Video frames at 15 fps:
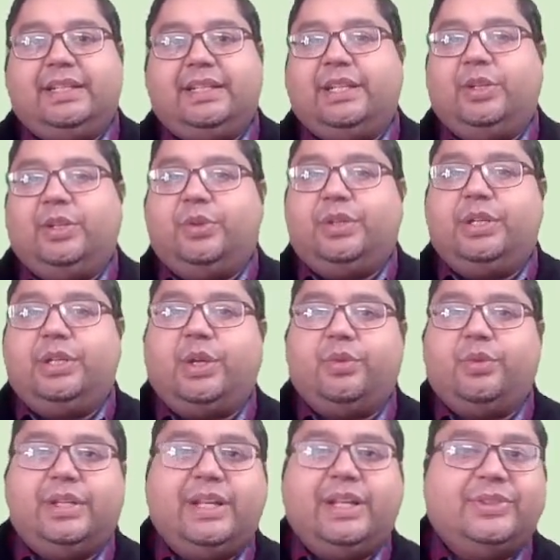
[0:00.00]
and lower down
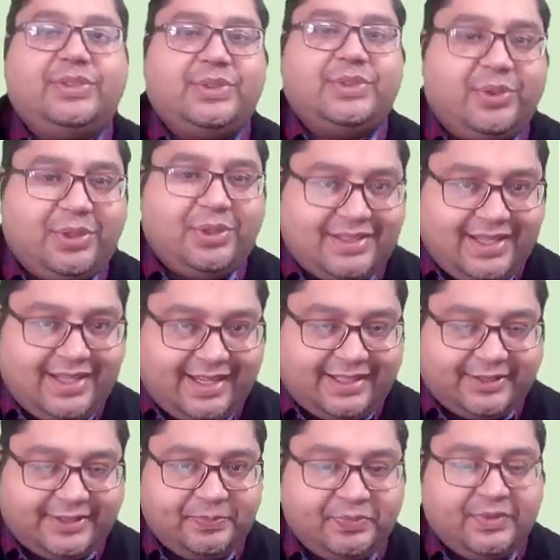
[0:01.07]
we have the scrotal
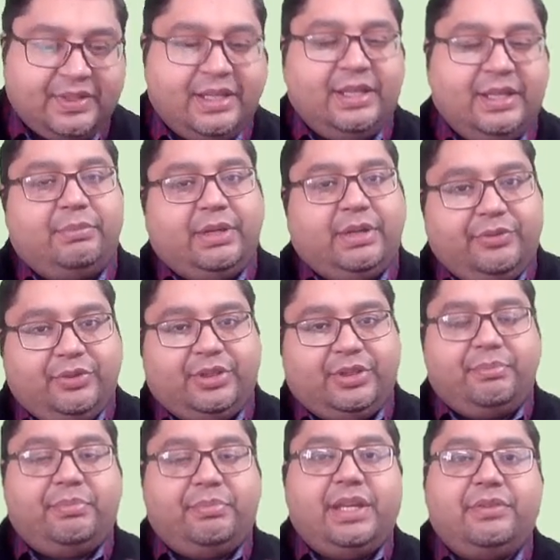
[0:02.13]
sac. But if you
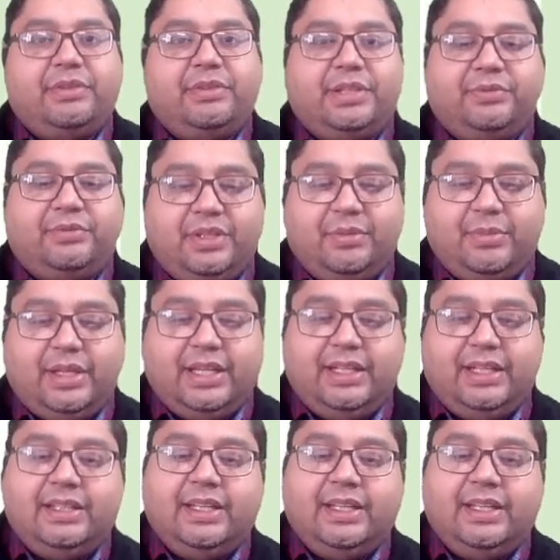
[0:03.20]
compare with the female,